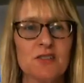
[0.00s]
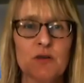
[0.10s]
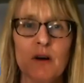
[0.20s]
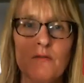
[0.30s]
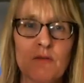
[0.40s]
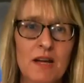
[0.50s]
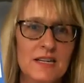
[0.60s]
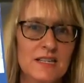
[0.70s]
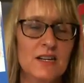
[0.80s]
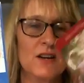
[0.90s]
You are ready
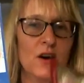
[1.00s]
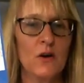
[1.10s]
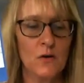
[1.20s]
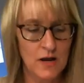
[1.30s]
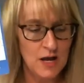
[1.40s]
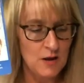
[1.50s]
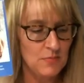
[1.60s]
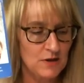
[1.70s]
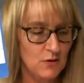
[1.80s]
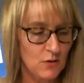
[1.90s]
to go.
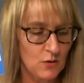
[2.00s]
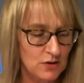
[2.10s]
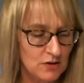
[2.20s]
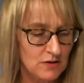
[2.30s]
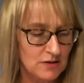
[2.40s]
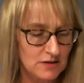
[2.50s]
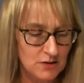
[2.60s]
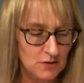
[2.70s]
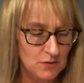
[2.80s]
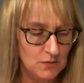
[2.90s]
But in order
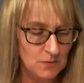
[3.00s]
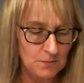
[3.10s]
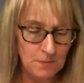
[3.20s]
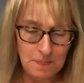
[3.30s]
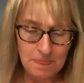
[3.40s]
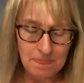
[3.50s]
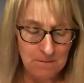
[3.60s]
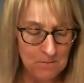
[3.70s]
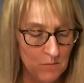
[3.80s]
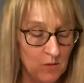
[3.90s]
to
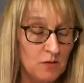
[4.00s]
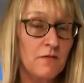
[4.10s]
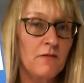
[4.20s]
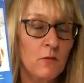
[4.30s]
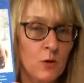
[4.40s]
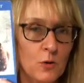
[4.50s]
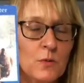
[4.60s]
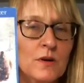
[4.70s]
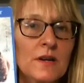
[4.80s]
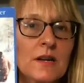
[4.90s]
move
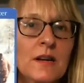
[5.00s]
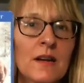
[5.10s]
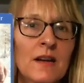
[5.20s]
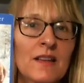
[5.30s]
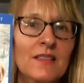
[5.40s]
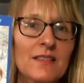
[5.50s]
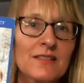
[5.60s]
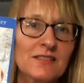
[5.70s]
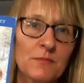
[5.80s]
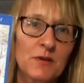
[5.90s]
forward,
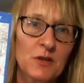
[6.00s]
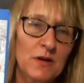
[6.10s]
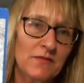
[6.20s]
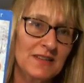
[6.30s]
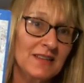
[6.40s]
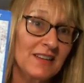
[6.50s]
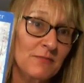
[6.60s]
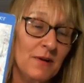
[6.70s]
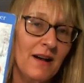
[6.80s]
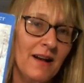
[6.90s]
there's something you have to leave
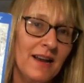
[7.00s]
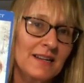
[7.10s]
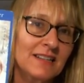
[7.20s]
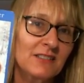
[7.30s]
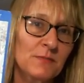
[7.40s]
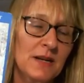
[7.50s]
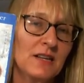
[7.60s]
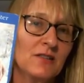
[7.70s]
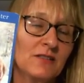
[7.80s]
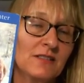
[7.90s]
behind, and it's
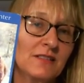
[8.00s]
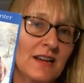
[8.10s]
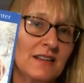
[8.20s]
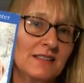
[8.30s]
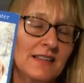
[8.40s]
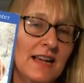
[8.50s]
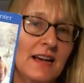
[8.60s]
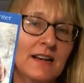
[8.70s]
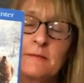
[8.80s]
making you kind of sad.